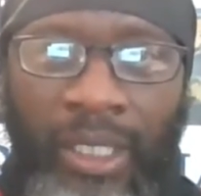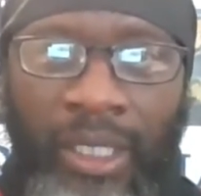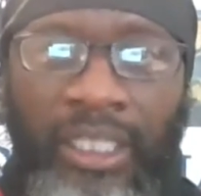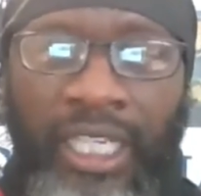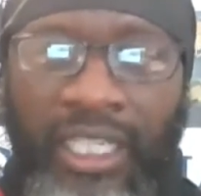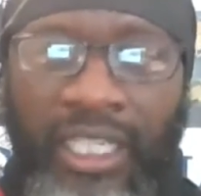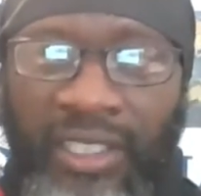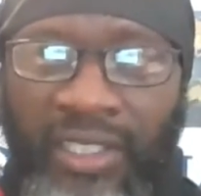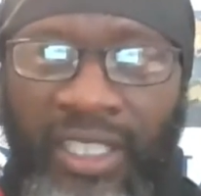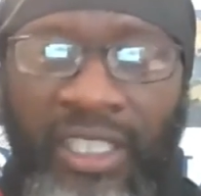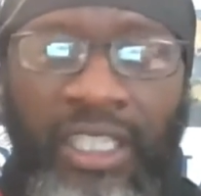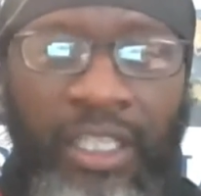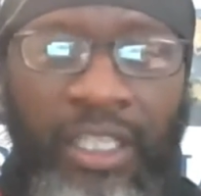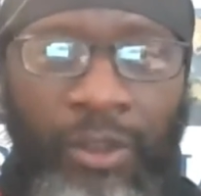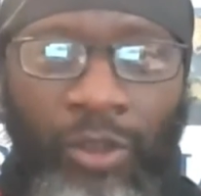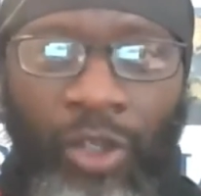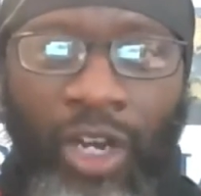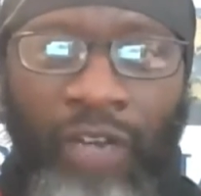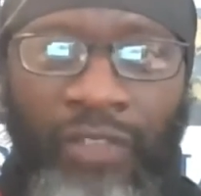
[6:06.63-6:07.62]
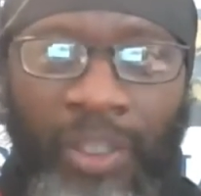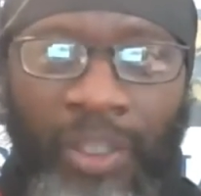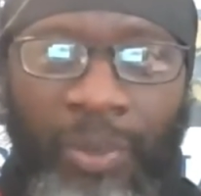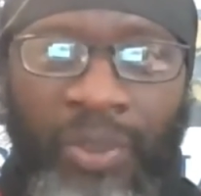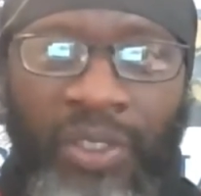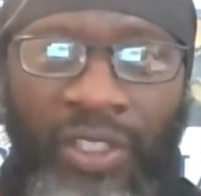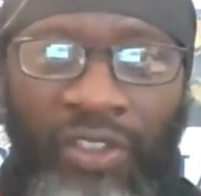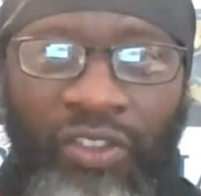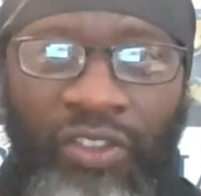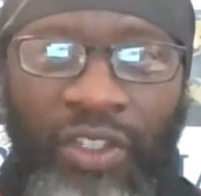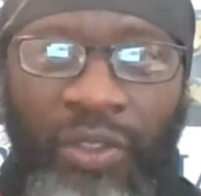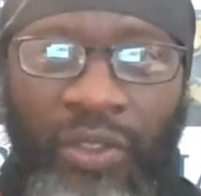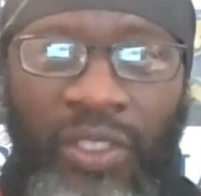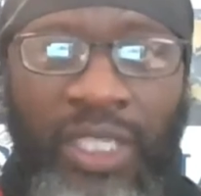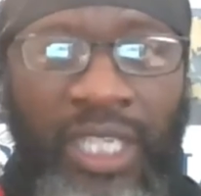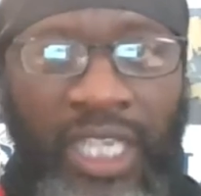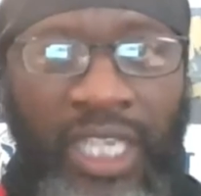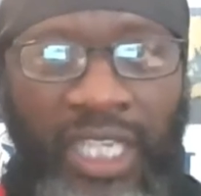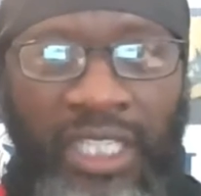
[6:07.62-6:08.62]
that are sitting in lofty
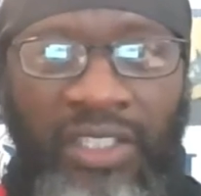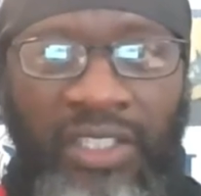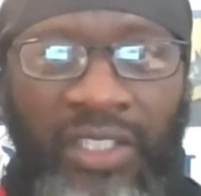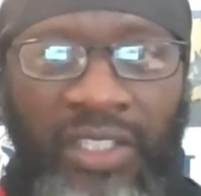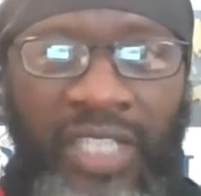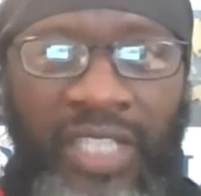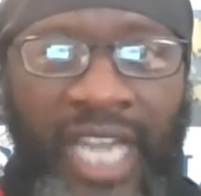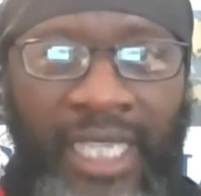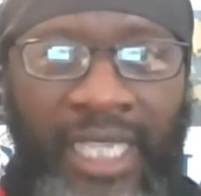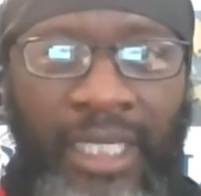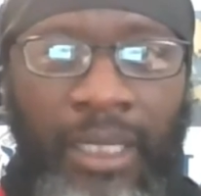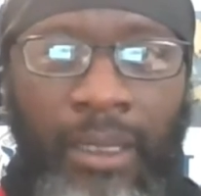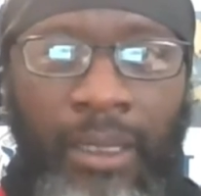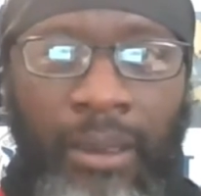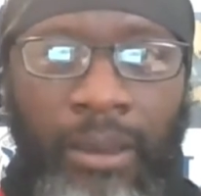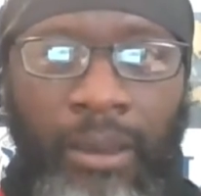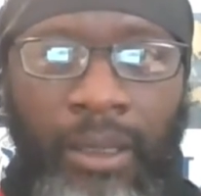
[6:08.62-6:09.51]
positions in this society,